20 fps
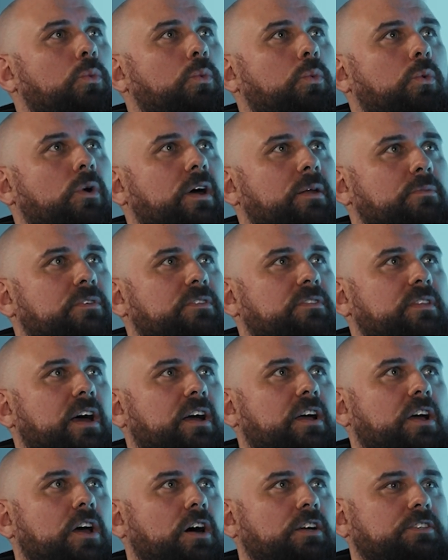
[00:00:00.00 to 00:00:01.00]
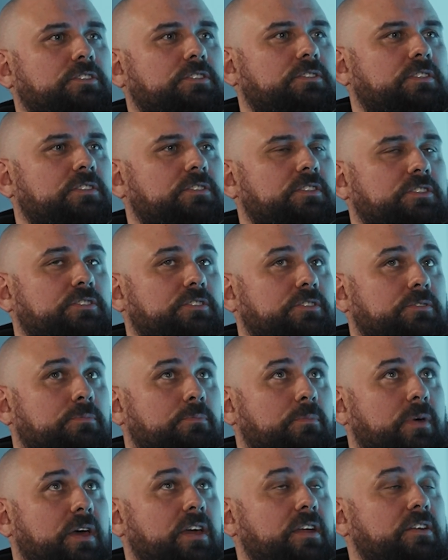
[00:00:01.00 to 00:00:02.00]
When was that conscious
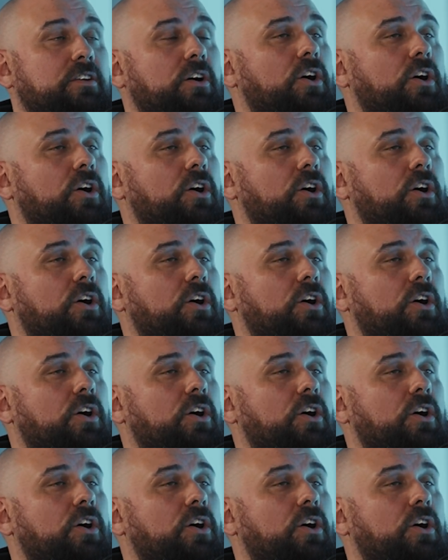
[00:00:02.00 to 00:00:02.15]
decision made,